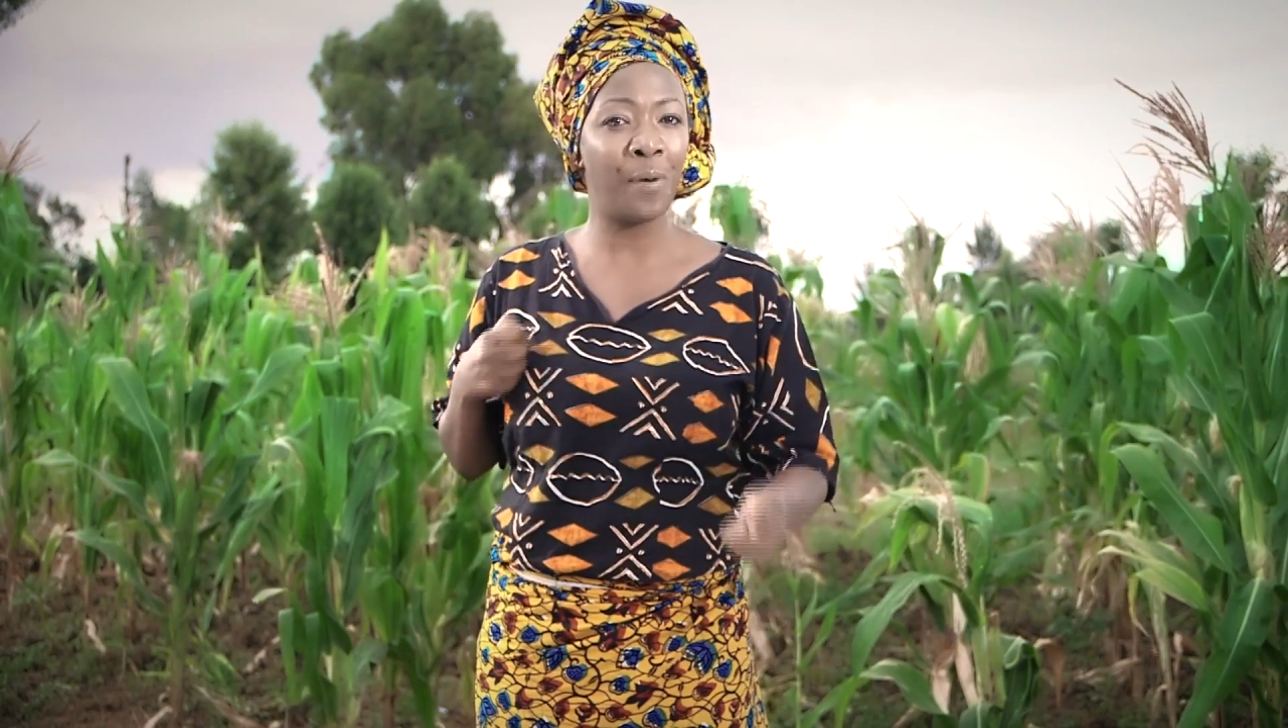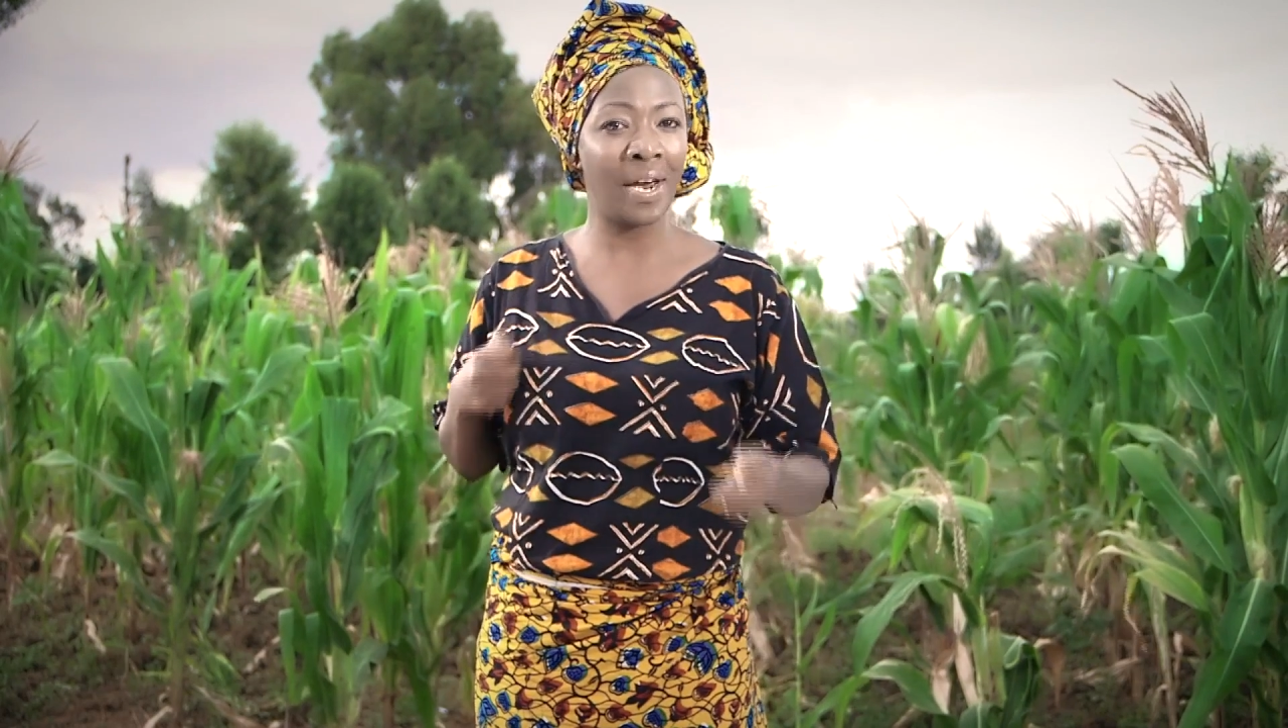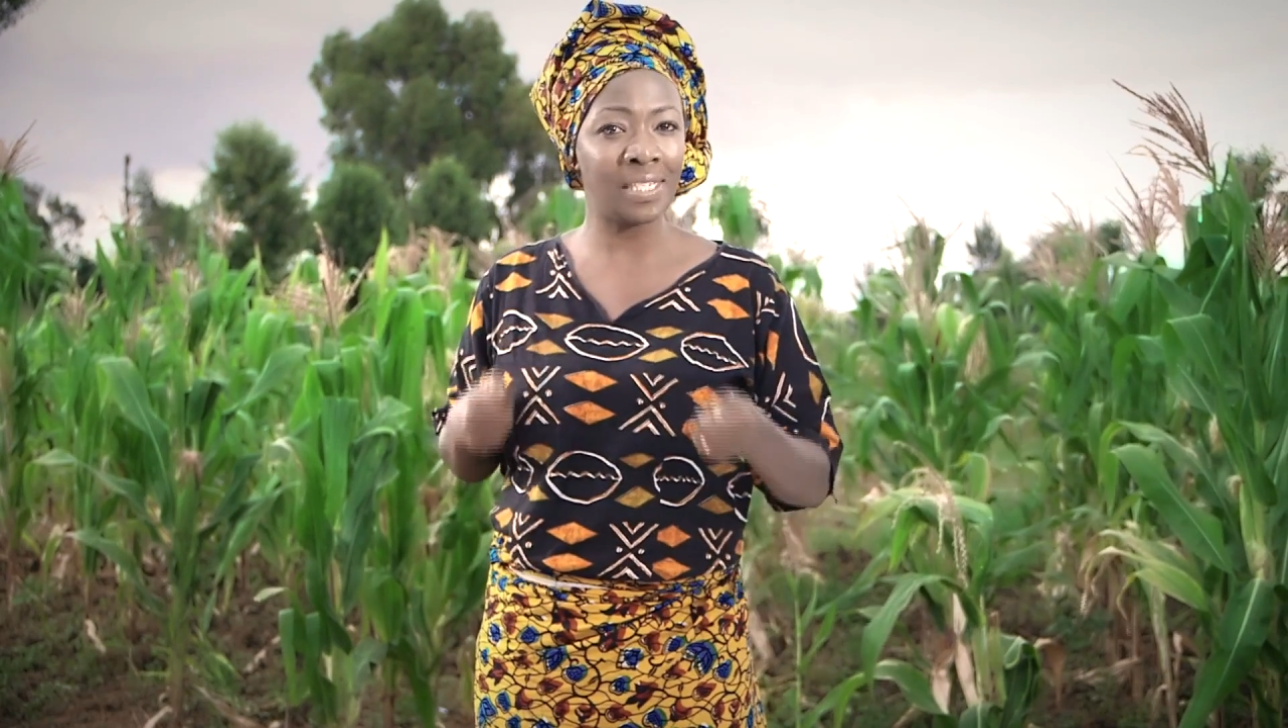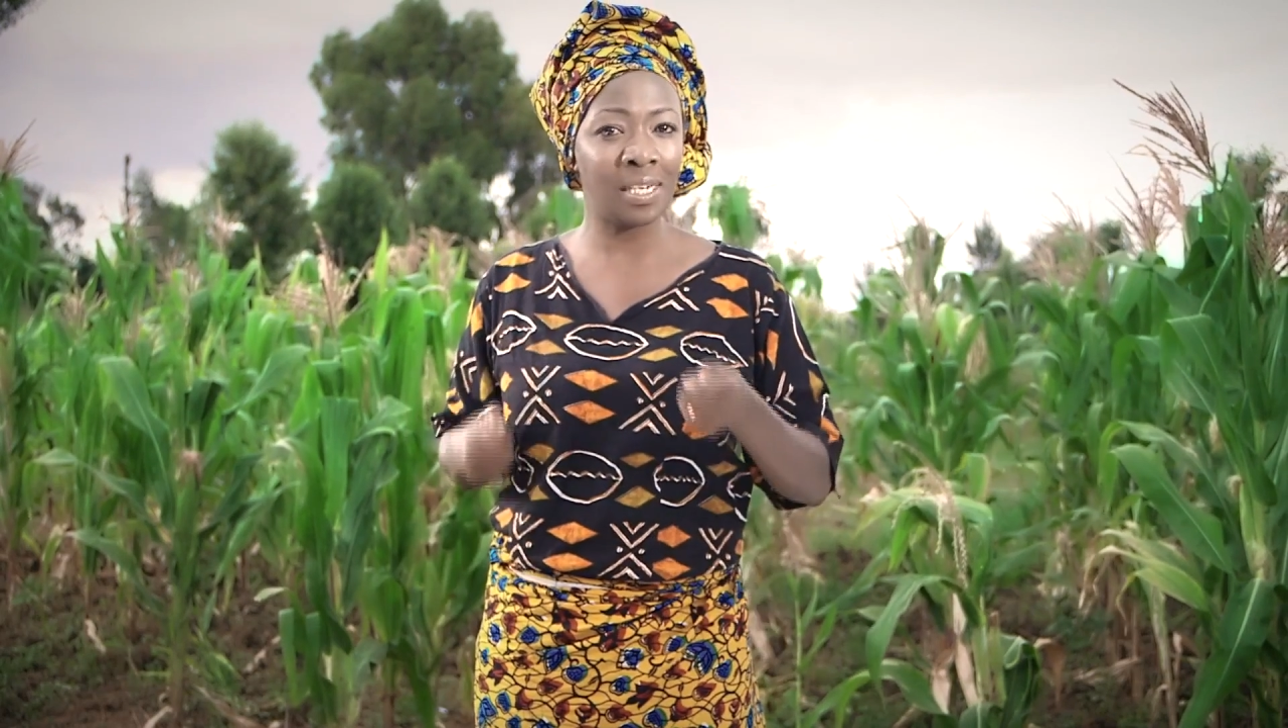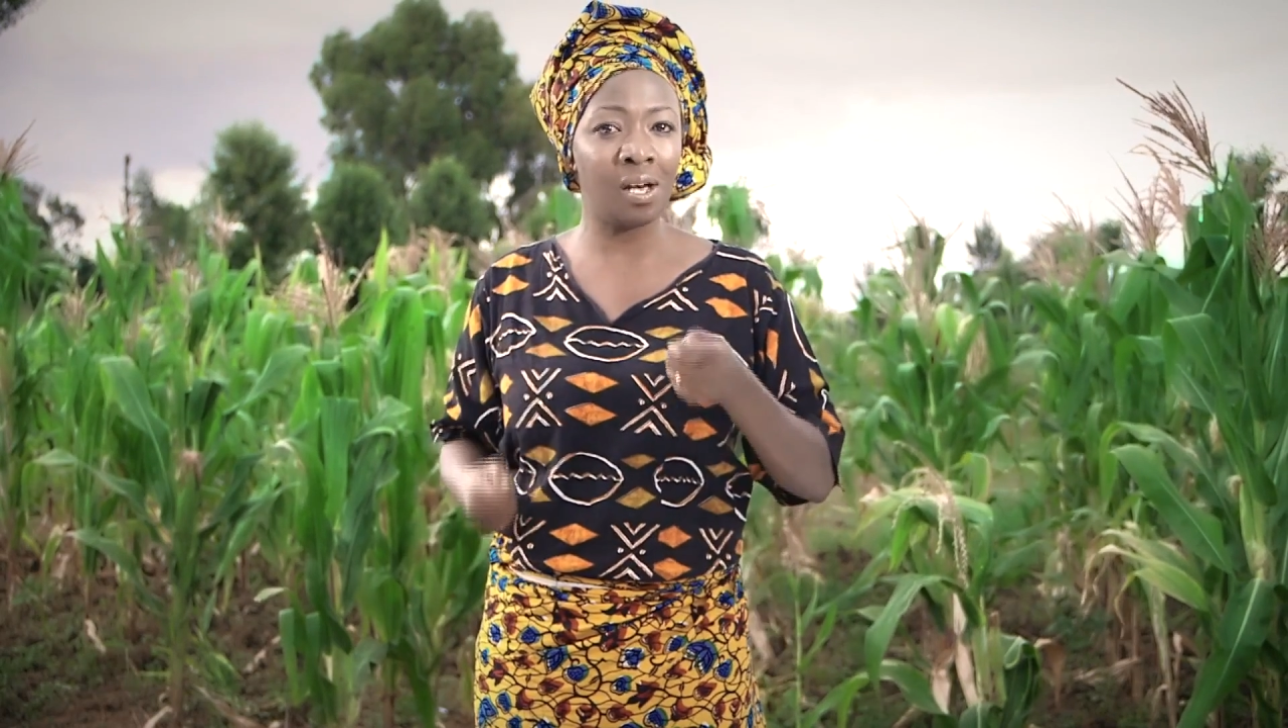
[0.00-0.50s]

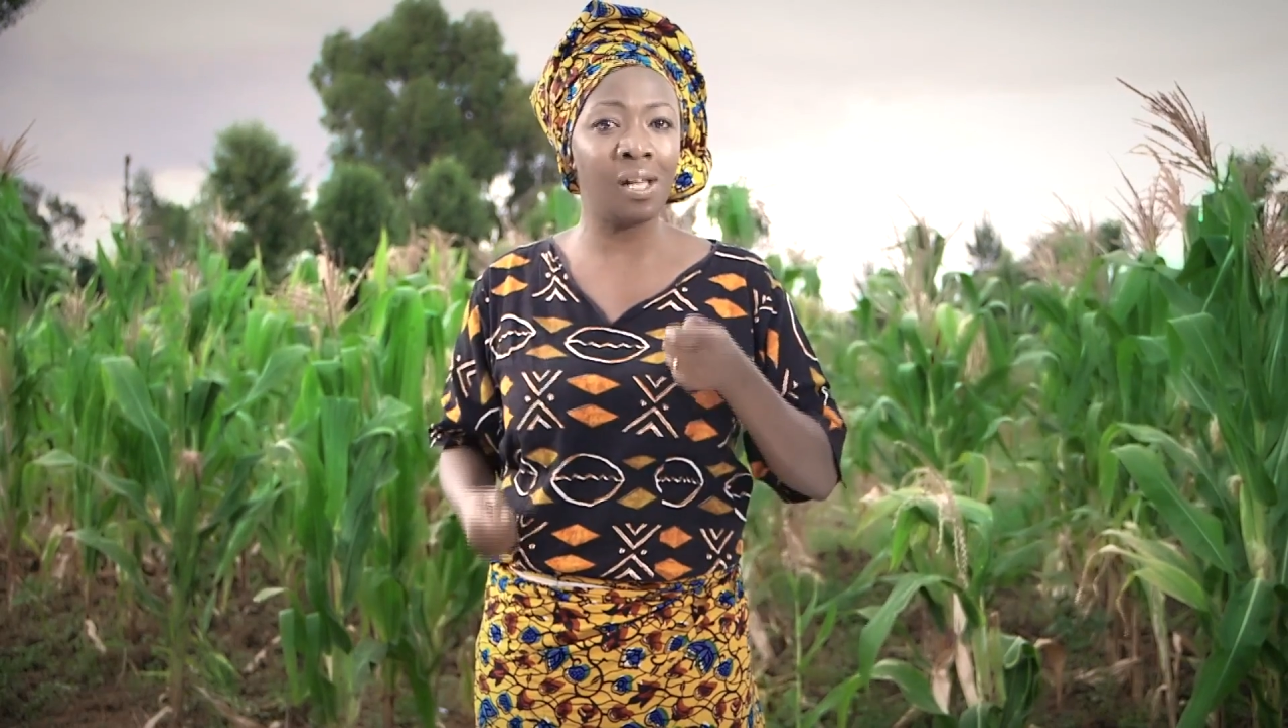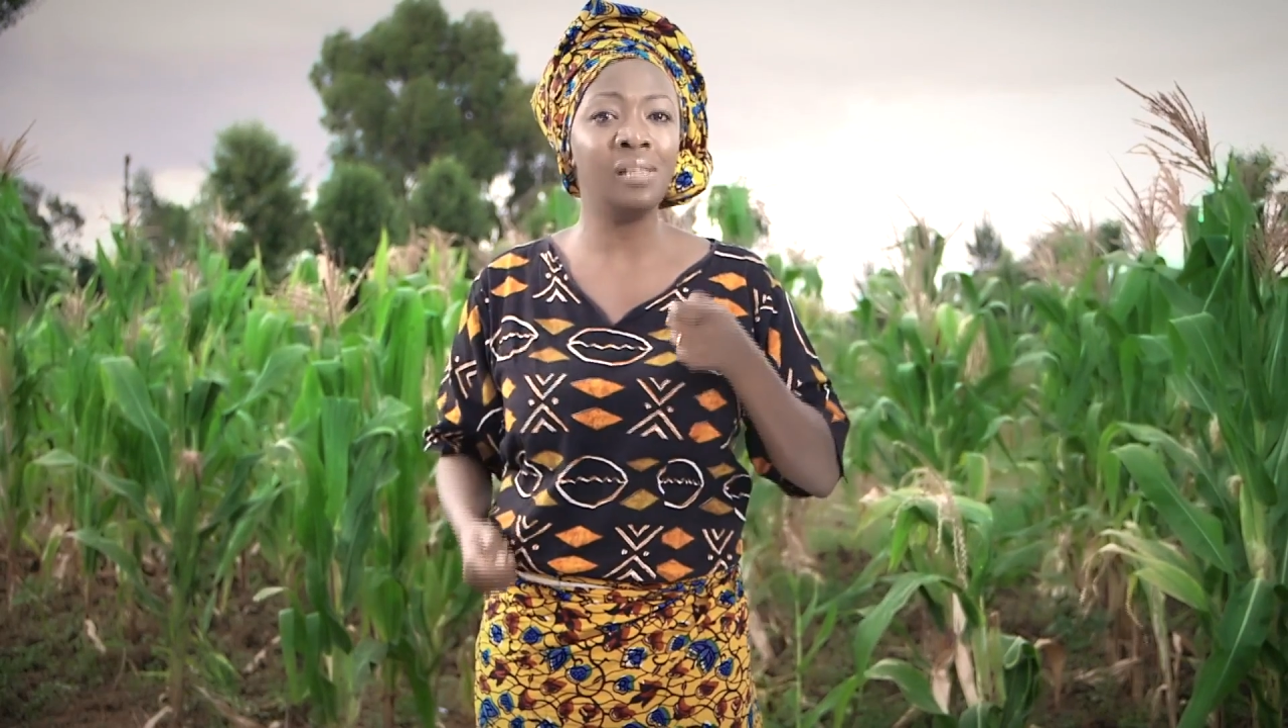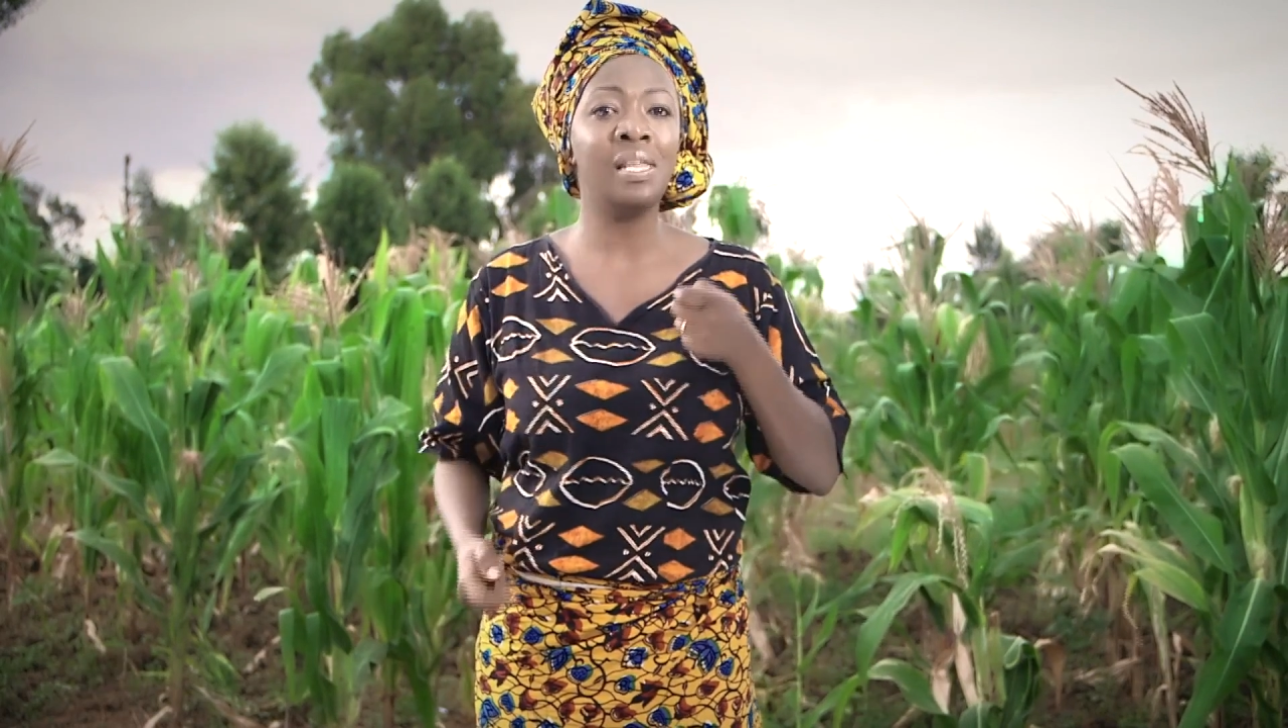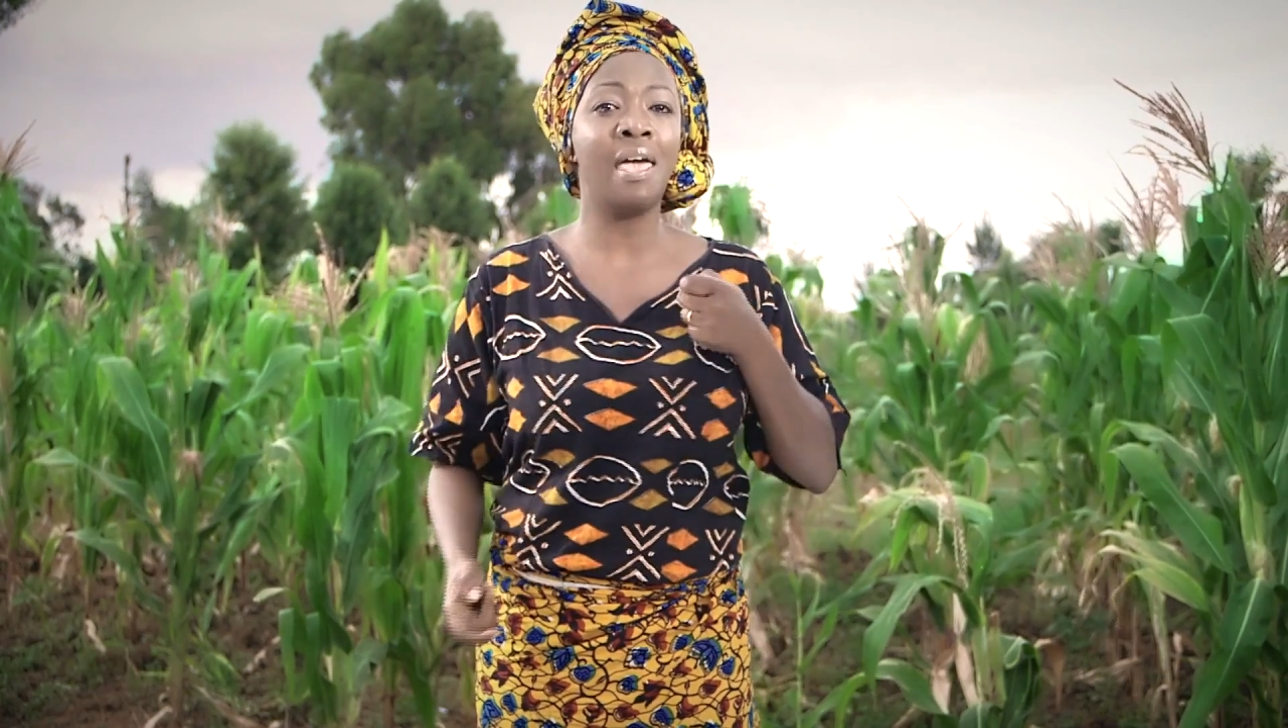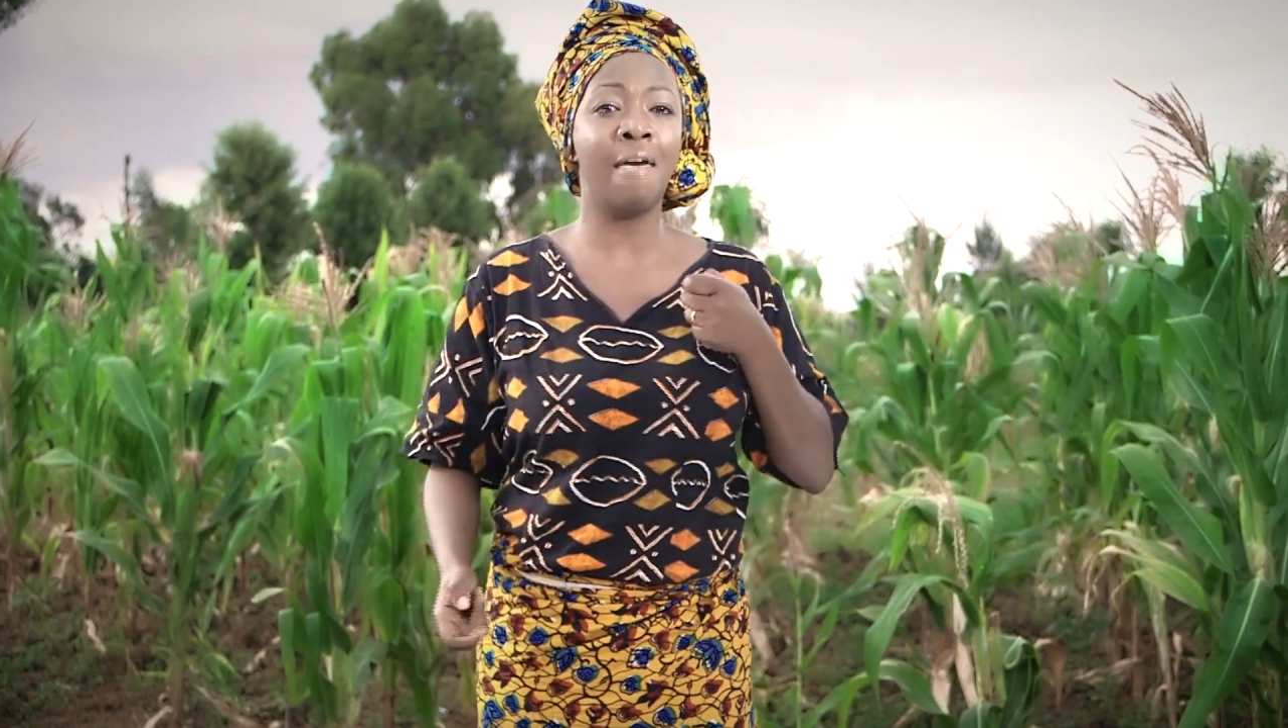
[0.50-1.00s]
practical,